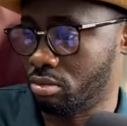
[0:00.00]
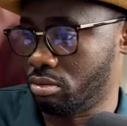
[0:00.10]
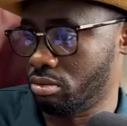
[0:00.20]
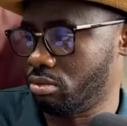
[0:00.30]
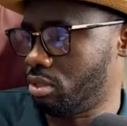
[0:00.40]

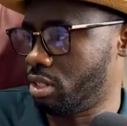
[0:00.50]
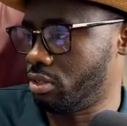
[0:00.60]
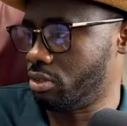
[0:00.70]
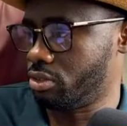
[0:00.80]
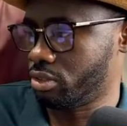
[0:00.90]
Ooh, I
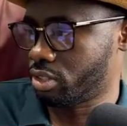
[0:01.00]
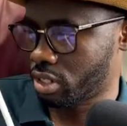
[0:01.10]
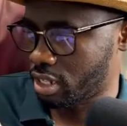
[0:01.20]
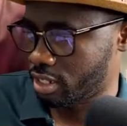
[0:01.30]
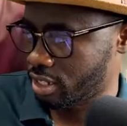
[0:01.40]
don't know. You said,
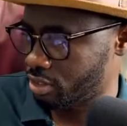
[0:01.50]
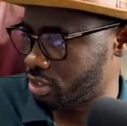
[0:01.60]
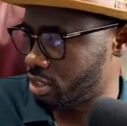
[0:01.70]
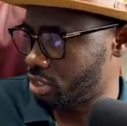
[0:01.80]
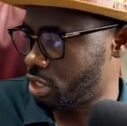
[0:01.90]
I think you
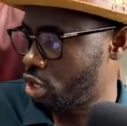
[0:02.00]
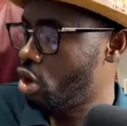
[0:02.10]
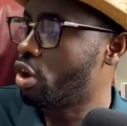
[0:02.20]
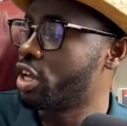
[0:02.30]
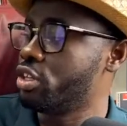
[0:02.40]
said,
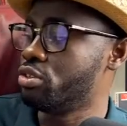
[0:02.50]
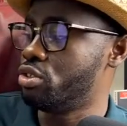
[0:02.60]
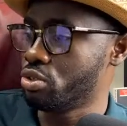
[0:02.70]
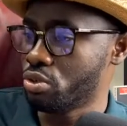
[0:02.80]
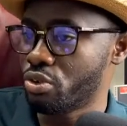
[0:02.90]
okay, you
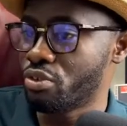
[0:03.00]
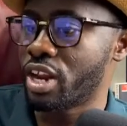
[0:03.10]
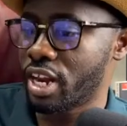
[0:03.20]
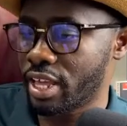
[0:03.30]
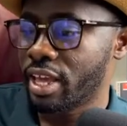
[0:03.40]
do
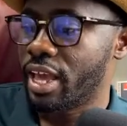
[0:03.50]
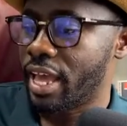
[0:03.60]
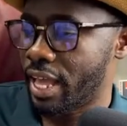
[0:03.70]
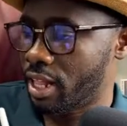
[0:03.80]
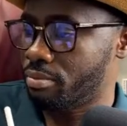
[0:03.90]
really
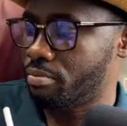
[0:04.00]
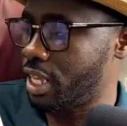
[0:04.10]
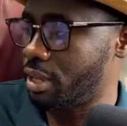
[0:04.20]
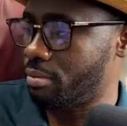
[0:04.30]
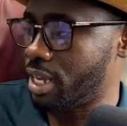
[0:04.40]
help
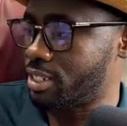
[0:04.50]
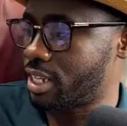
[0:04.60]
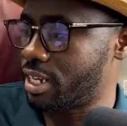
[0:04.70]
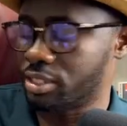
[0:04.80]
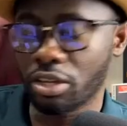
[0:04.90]
me in my studies.